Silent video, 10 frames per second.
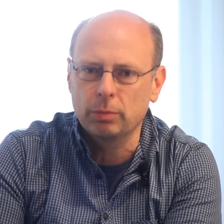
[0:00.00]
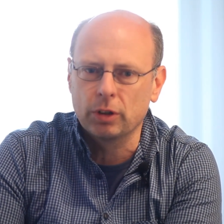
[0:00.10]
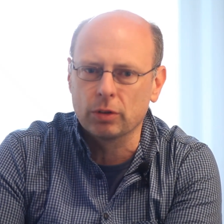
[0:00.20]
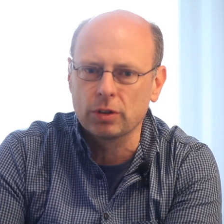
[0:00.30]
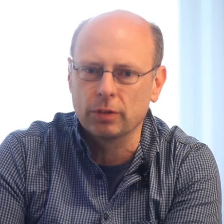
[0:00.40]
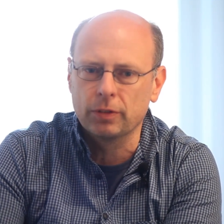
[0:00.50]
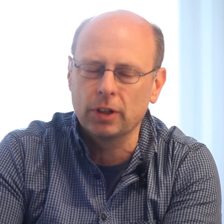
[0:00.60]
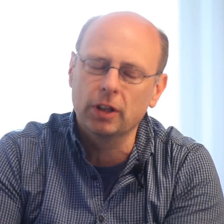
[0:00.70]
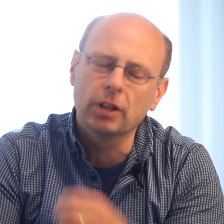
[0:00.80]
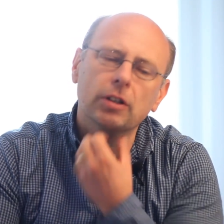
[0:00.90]
because of
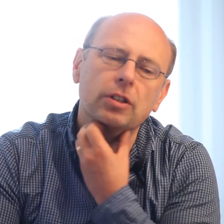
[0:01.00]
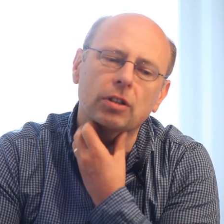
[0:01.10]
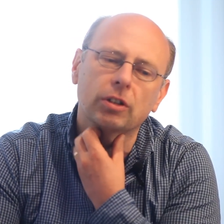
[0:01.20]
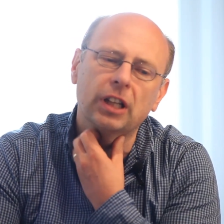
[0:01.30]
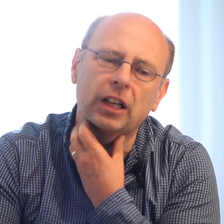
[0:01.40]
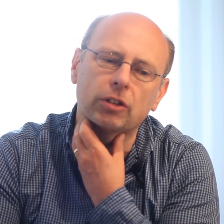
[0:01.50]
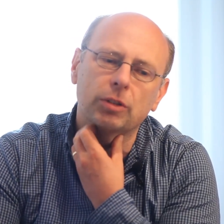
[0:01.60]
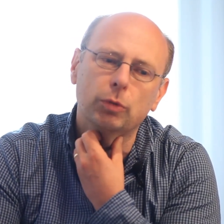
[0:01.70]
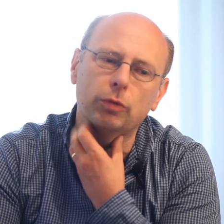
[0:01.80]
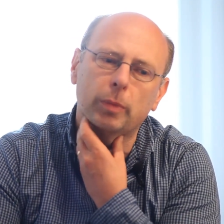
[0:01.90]
the
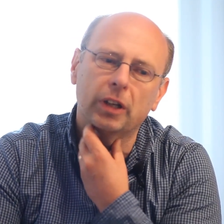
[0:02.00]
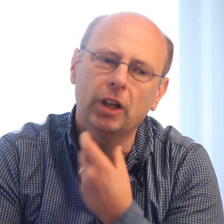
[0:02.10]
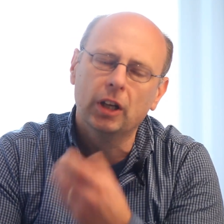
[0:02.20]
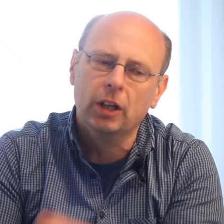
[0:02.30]
Solidarność movement,